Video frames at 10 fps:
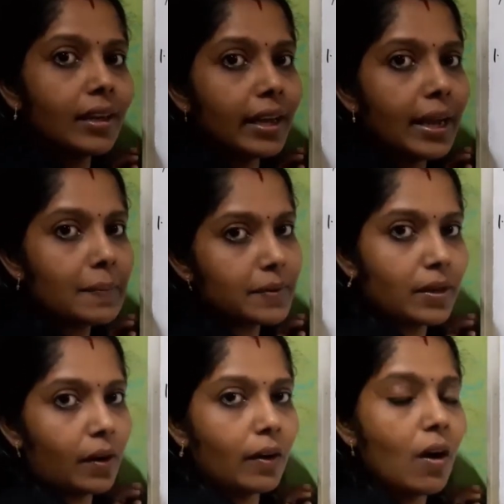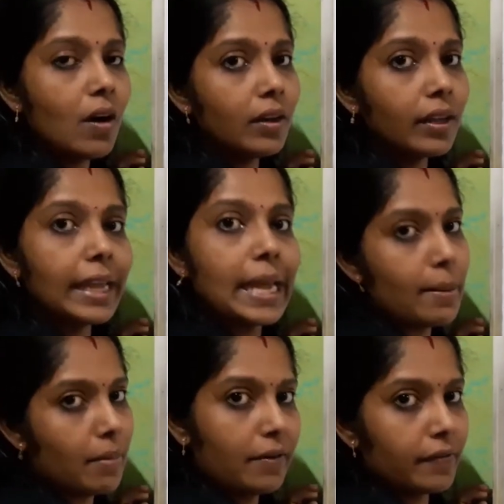epsilon or
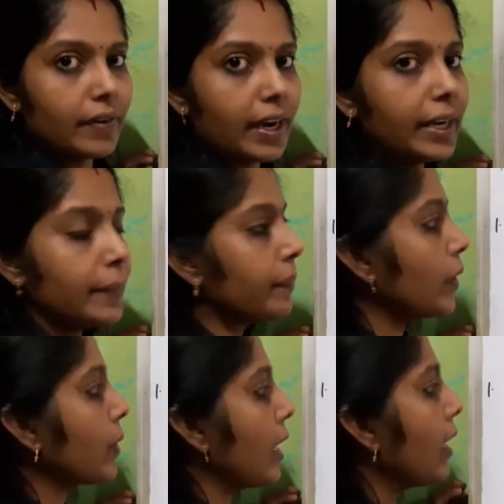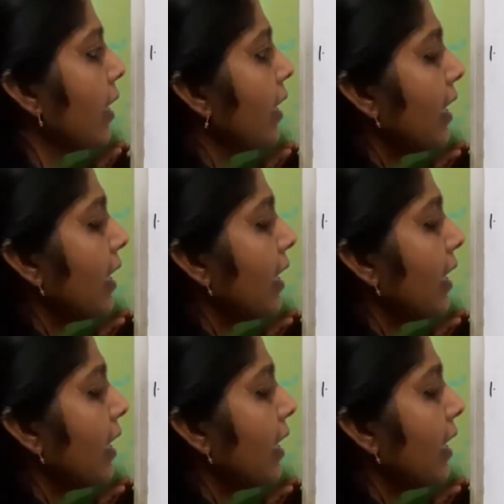E.M.F, right? Okay.